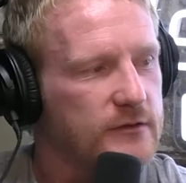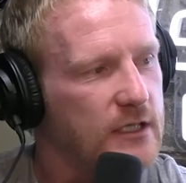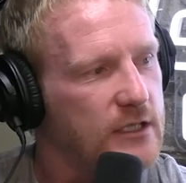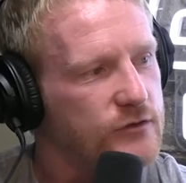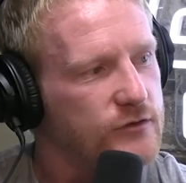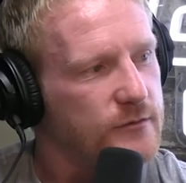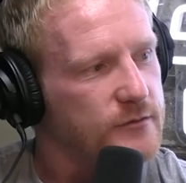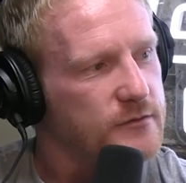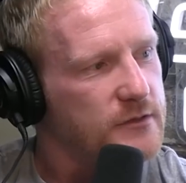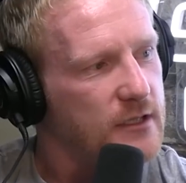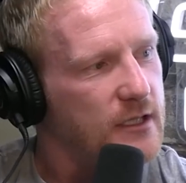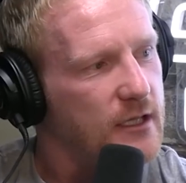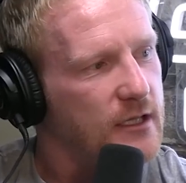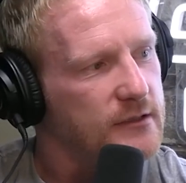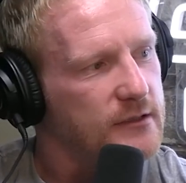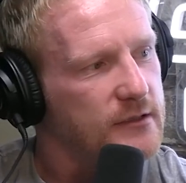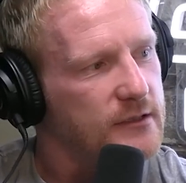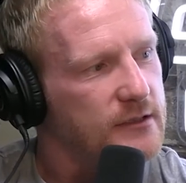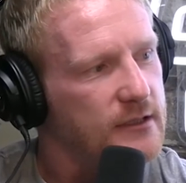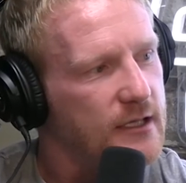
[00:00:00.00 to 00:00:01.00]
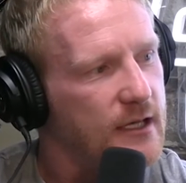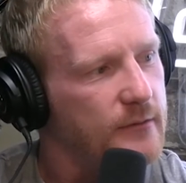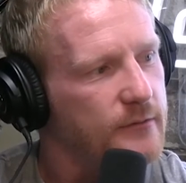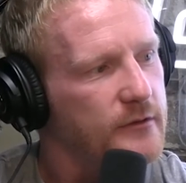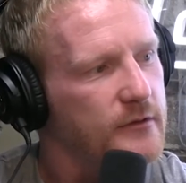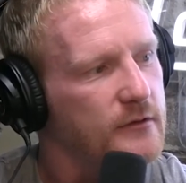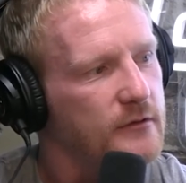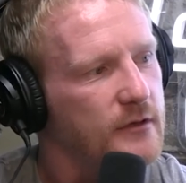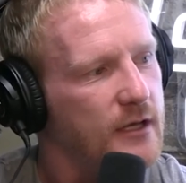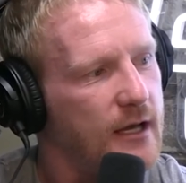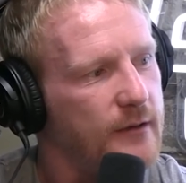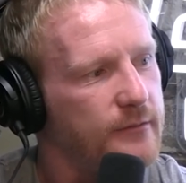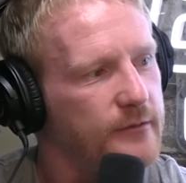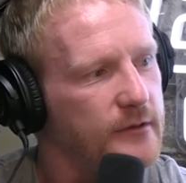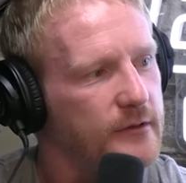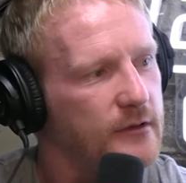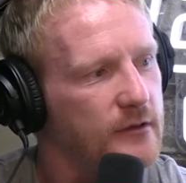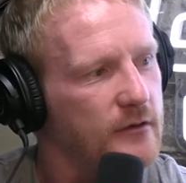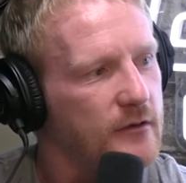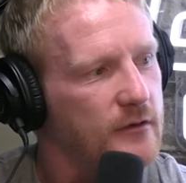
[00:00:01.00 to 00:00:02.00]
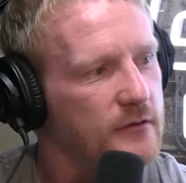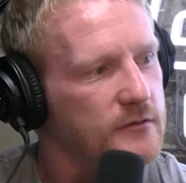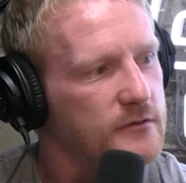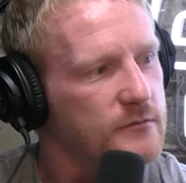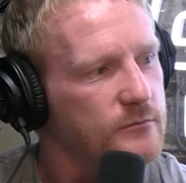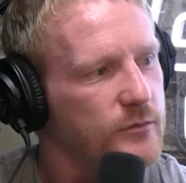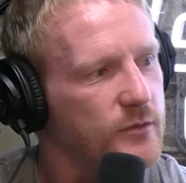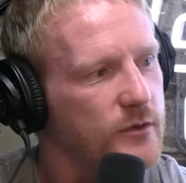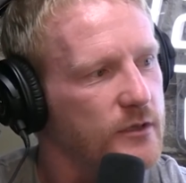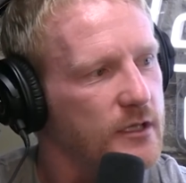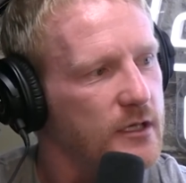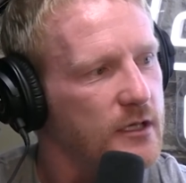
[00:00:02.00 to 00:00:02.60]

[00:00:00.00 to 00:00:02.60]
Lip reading: day trips like that didn't happen a lot. But